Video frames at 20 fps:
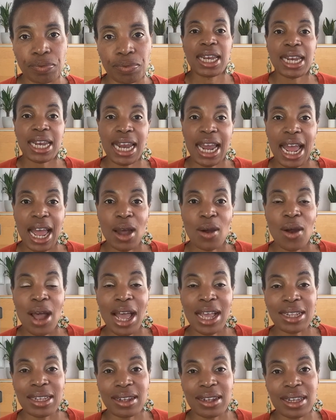Now,
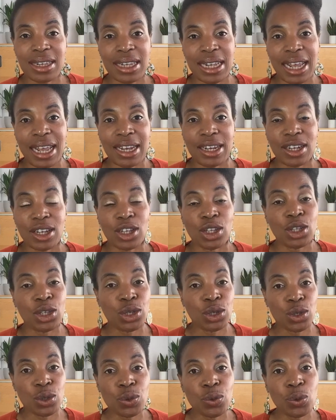as I said,
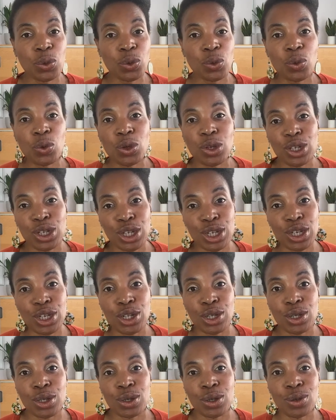you will want to do
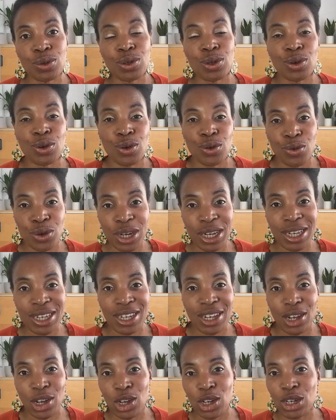your
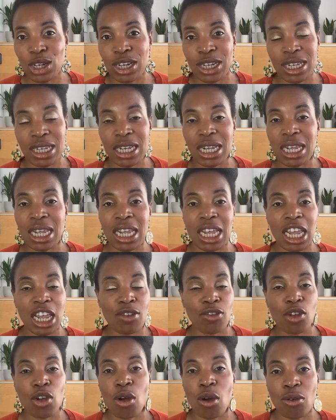research to see
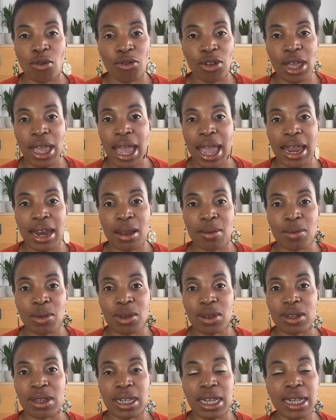if coffee
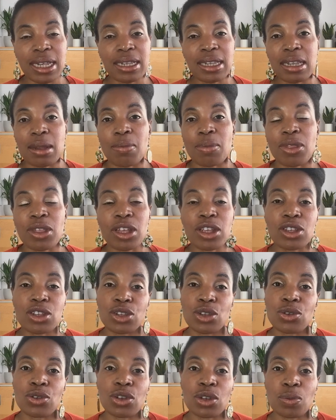enemas is something
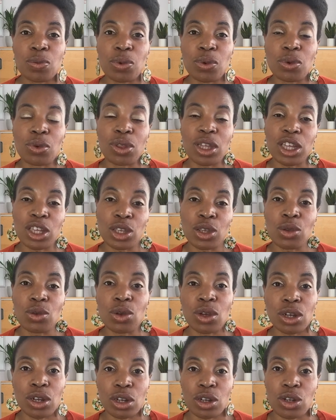suitable that you
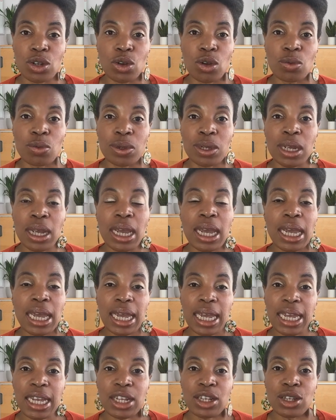can adopt
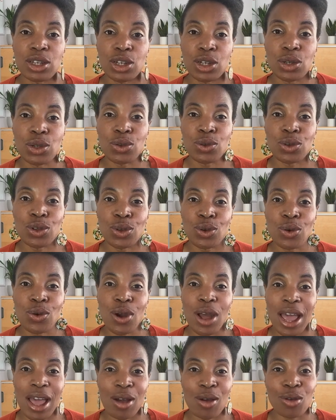into your
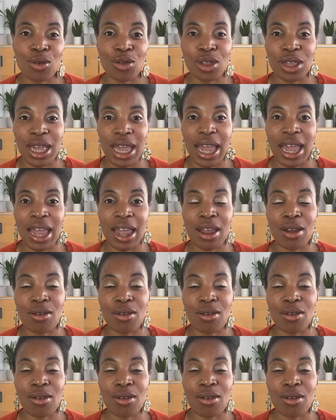healthcare